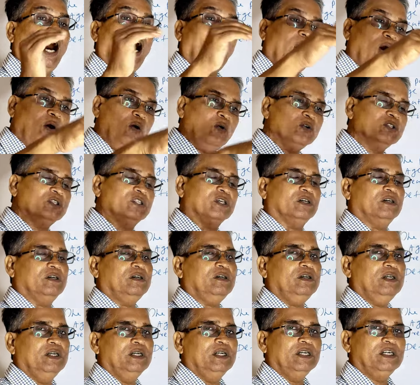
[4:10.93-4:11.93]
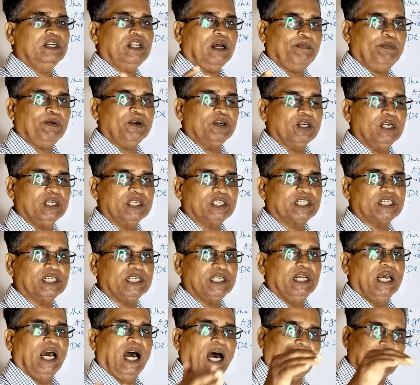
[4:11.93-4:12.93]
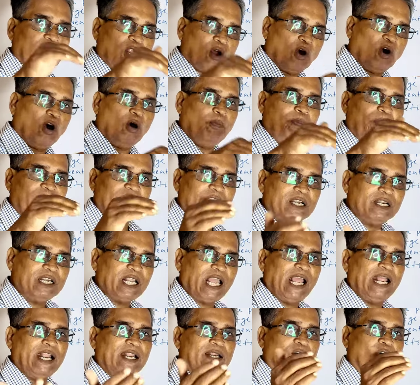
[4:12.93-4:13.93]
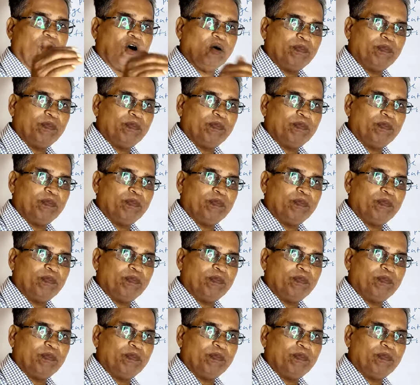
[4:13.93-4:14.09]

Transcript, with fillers: how the daffodils are up and, down,